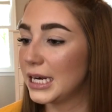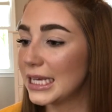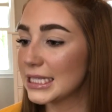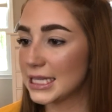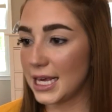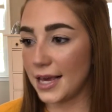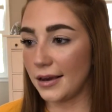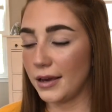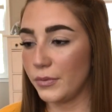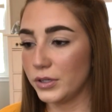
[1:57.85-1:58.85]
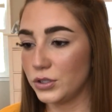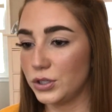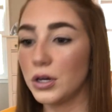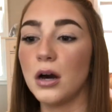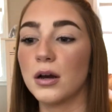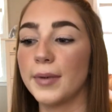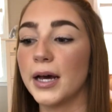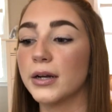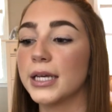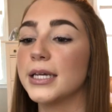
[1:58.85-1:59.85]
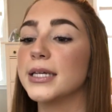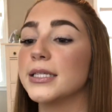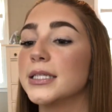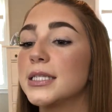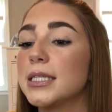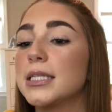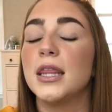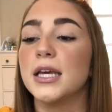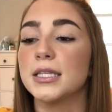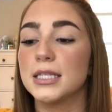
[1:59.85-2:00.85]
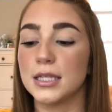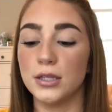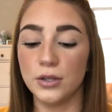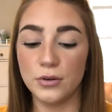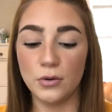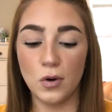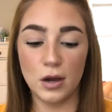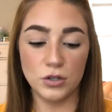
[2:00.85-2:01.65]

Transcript: The next thing I want to talk about is this new